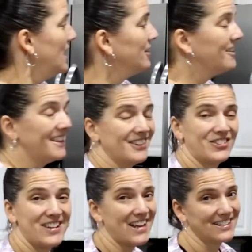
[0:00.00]
And the good thing,
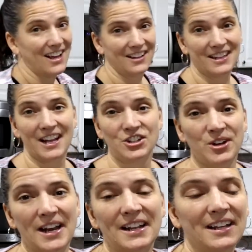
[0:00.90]
there's not a ton. Like I
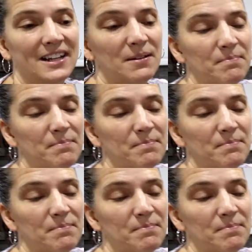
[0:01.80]
try to